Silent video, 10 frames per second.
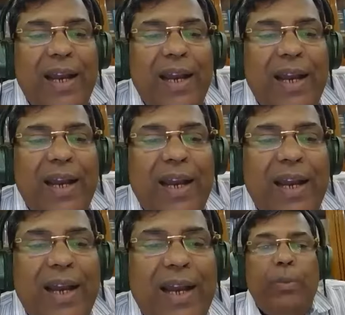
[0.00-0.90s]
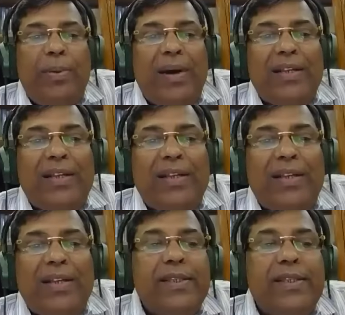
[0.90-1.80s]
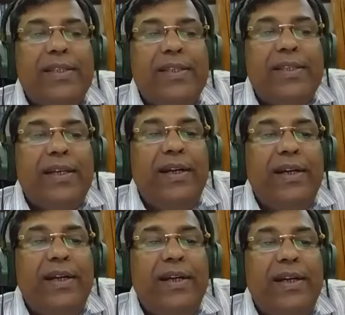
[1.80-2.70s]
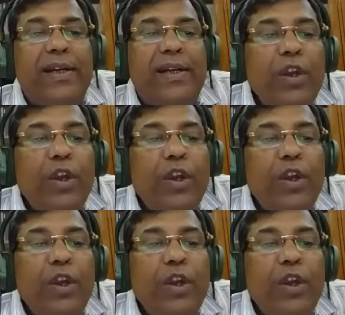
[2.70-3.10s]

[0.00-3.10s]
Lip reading: Then in terms of settlement award will be passed, it is called consent award.